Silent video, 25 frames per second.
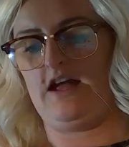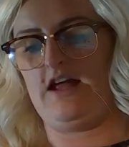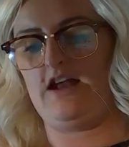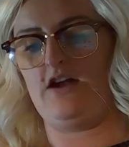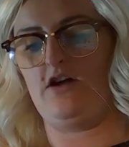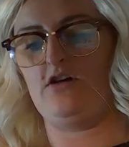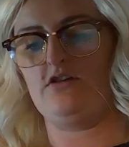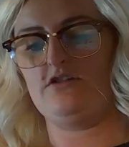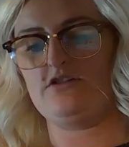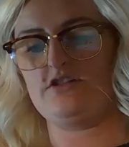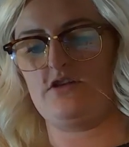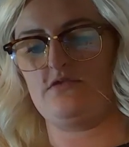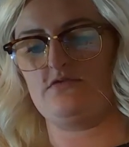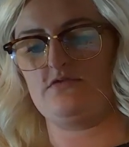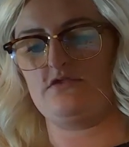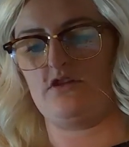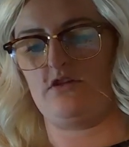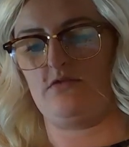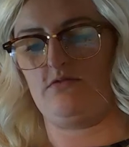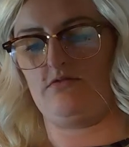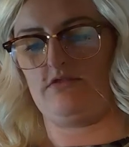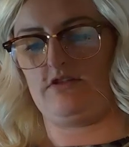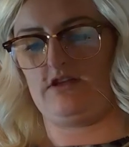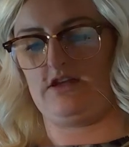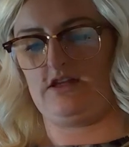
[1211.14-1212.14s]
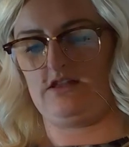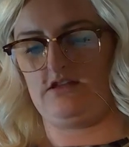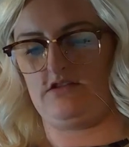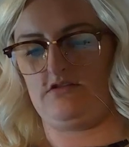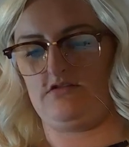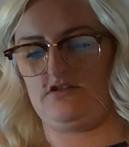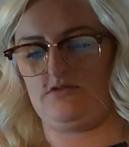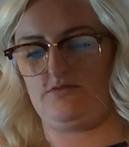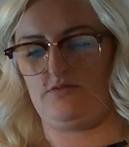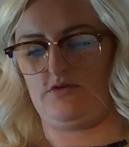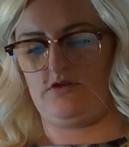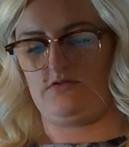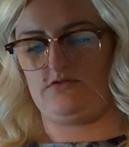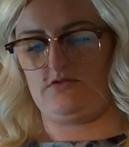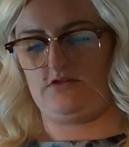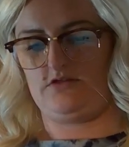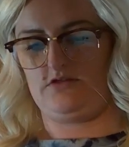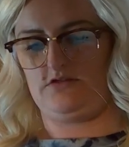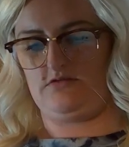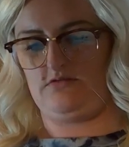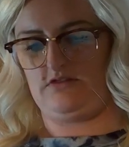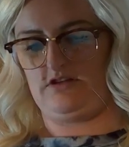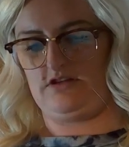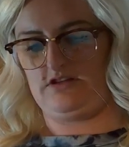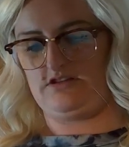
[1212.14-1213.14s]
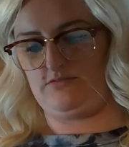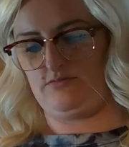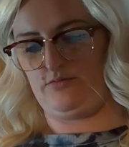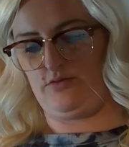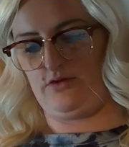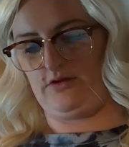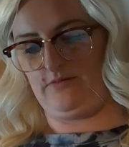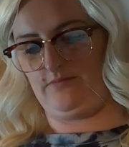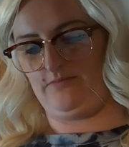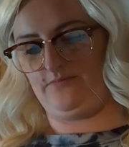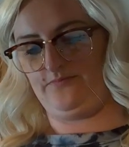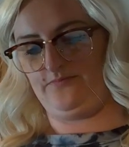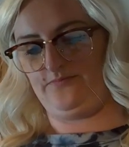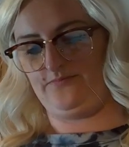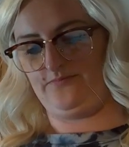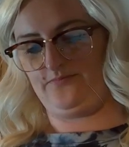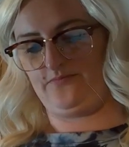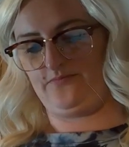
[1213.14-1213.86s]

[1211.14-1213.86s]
I also don't think that you're supposed to do this, but